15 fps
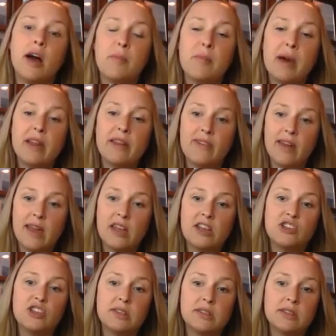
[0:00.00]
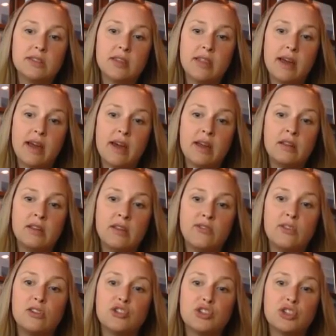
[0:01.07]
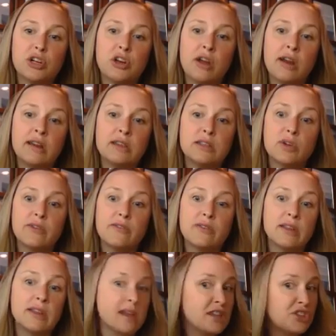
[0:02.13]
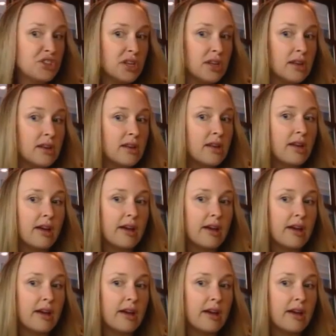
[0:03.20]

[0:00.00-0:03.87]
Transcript: modifications to that in the future, any sort of litigation